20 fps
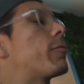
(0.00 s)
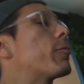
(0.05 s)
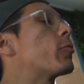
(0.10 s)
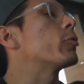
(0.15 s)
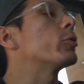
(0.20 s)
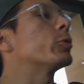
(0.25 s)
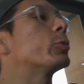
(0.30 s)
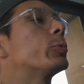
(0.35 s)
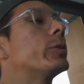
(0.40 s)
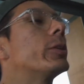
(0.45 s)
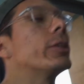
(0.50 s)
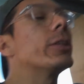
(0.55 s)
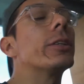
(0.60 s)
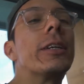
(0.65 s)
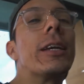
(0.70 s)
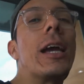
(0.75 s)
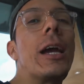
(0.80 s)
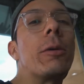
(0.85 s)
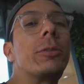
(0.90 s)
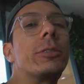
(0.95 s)
of course we did
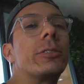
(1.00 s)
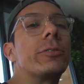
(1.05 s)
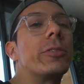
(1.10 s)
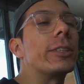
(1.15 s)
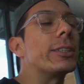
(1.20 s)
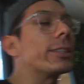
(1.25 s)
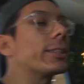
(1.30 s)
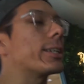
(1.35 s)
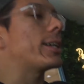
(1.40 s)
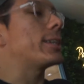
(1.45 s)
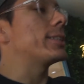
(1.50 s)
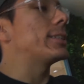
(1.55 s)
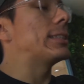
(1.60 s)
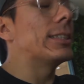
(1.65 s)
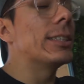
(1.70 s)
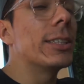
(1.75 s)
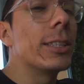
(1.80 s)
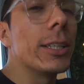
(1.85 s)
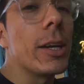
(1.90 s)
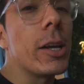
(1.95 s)
the Aguas Frescas. This
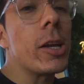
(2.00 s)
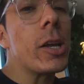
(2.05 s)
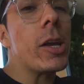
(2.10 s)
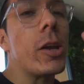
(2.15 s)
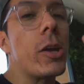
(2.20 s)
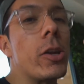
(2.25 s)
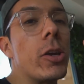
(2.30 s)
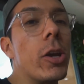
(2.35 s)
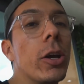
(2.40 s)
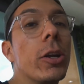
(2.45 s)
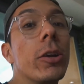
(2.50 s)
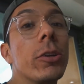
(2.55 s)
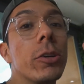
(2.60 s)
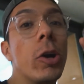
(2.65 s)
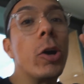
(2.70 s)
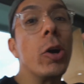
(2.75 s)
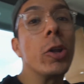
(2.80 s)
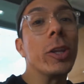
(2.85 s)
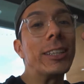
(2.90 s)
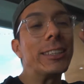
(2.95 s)
is the uh,
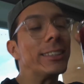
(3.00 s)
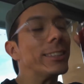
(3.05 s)
non-alcoholic